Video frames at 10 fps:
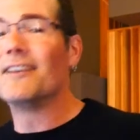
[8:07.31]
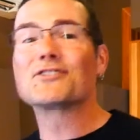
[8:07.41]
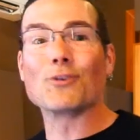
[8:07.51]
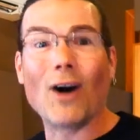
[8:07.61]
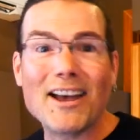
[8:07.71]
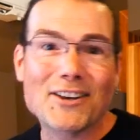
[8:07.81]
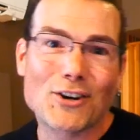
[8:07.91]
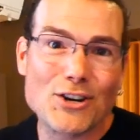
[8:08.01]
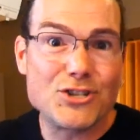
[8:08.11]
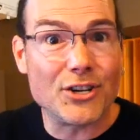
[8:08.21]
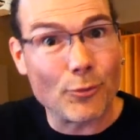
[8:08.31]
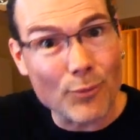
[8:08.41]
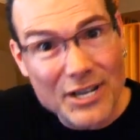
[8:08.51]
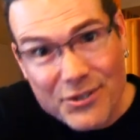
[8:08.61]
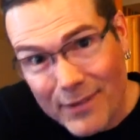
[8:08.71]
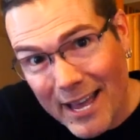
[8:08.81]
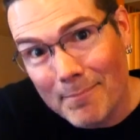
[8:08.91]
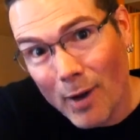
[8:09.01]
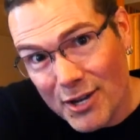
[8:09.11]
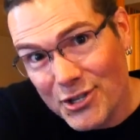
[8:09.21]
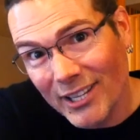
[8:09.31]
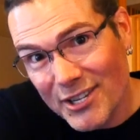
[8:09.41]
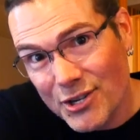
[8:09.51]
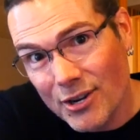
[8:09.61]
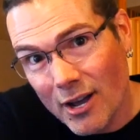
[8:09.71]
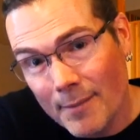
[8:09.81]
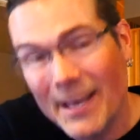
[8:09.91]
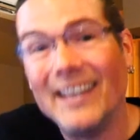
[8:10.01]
So I encourage you to reach for that modulation knob